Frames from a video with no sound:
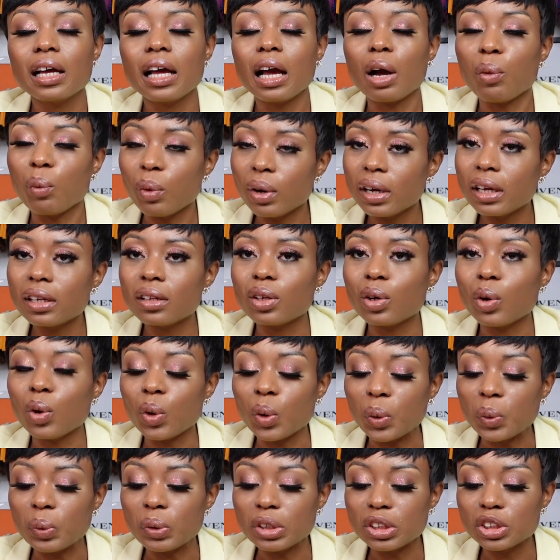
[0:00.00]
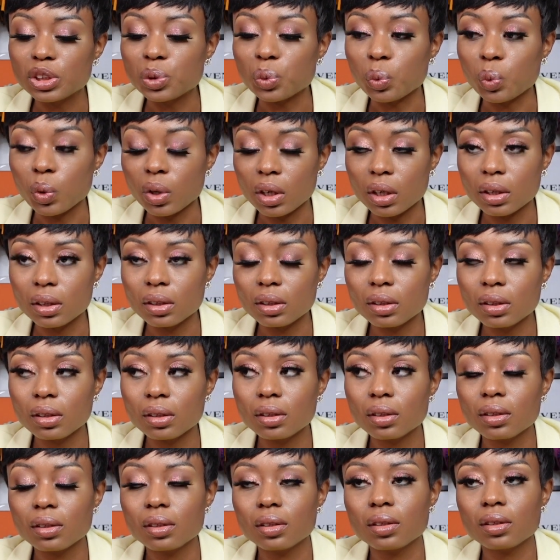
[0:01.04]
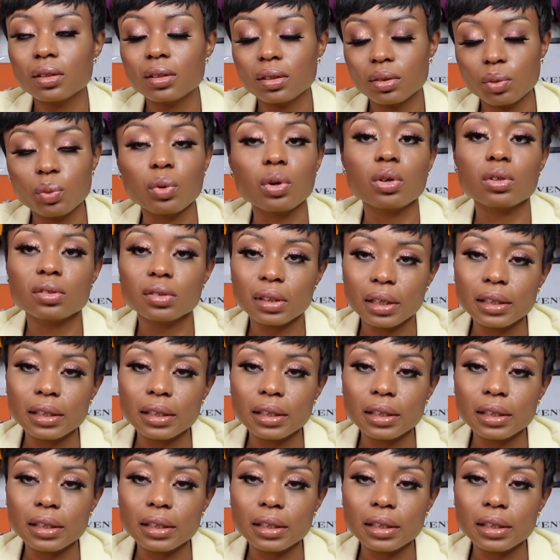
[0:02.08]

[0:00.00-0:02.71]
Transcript: I wanted the orange one. Well,